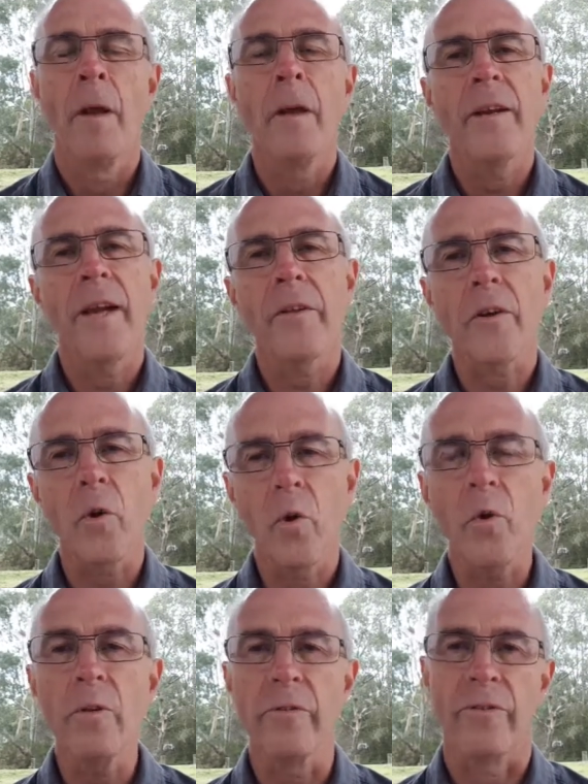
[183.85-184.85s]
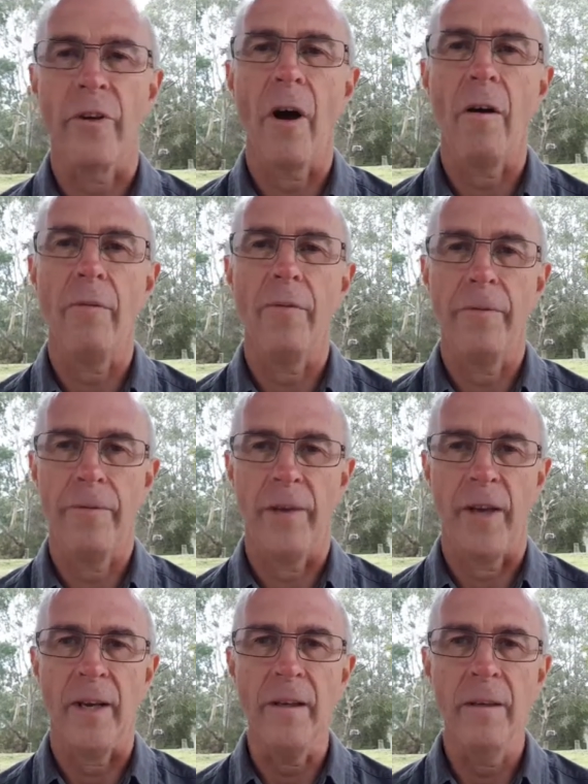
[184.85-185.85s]
Now, the cause of the
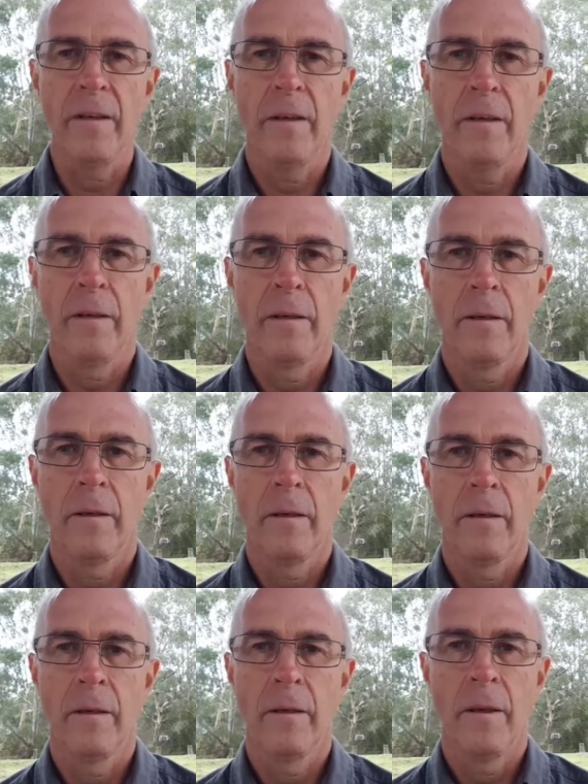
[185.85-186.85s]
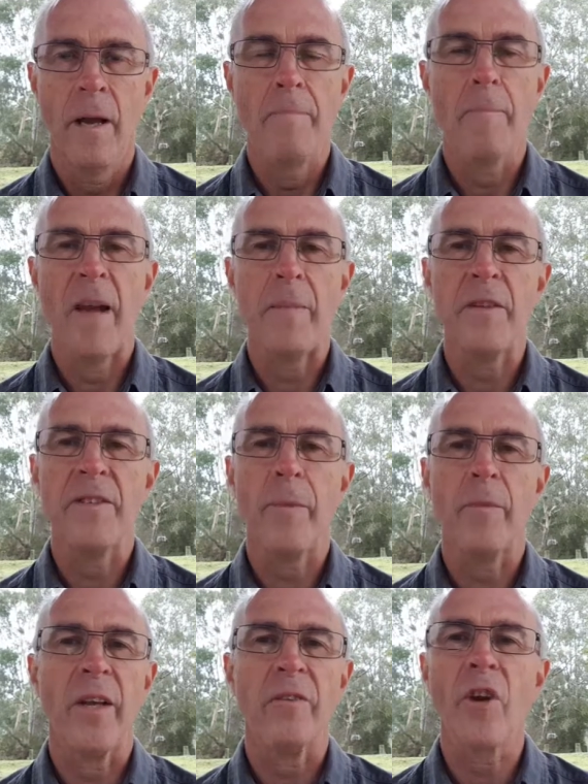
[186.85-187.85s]
fear may be
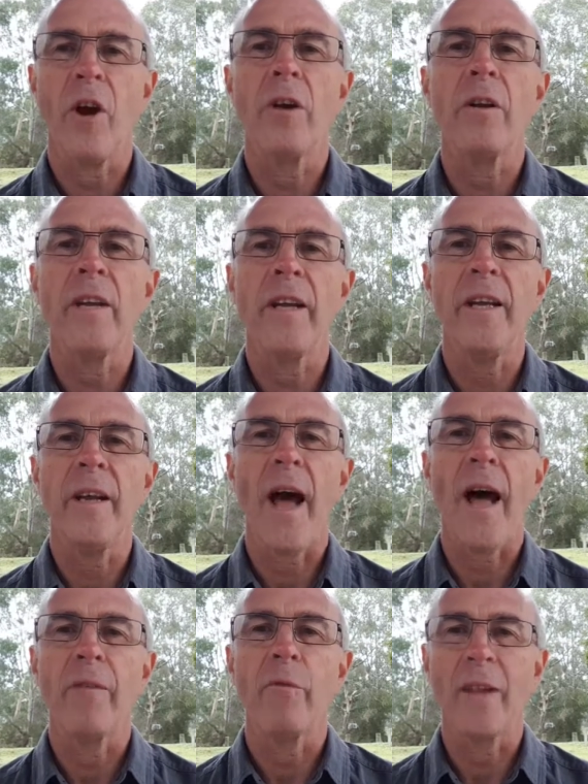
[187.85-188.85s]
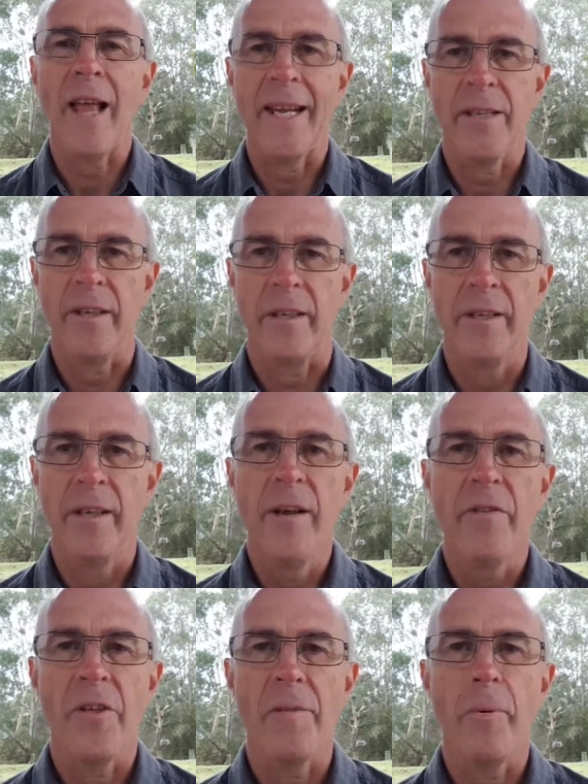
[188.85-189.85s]
something totally unrelated
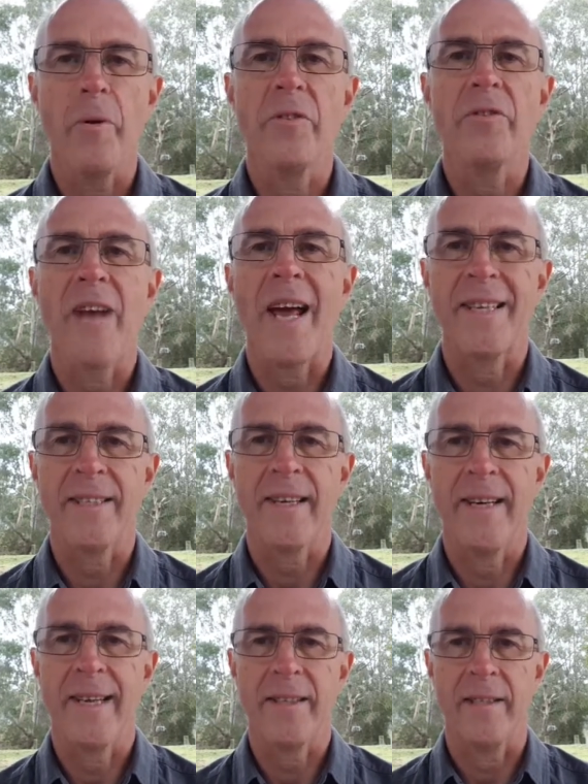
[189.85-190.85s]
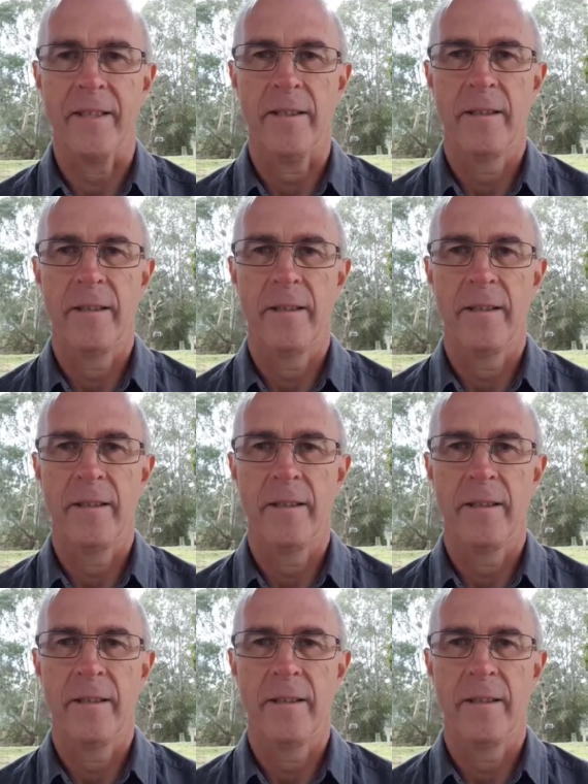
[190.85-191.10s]
that the person has connected.